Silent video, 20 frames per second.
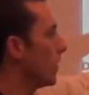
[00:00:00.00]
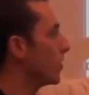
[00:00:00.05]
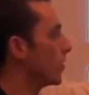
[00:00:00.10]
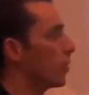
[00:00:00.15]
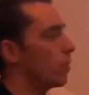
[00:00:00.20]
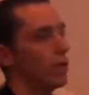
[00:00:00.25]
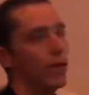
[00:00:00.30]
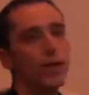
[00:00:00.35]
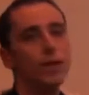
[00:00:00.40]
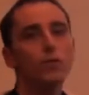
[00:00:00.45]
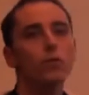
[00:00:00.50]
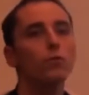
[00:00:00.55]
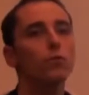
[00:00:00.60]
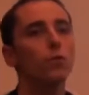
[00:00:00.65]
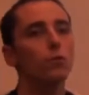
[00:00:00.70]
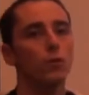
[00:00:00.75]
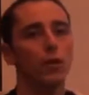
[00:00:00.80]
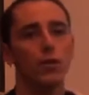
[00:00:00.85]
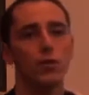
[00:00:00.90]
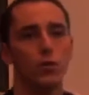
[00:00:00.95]
or ratio.
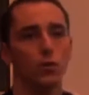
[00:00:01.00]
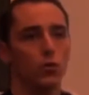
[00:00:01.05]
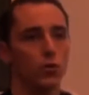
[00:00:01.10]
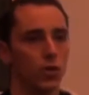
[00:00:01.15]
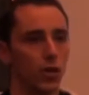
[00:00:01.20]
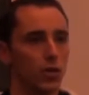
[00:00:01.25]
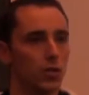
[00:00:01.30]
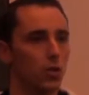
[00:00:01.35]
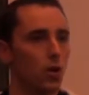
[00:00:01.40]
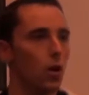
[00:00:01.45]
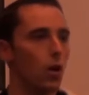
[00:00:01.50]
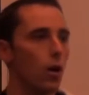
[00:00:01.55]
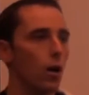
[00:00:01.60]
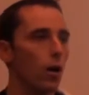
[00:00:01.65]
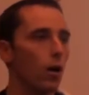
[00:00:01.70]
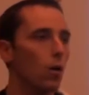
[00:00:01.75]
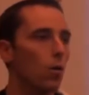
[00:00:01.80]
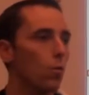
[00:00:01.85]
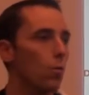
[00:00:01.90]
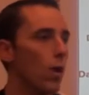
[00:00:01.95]
Interval and ratio just are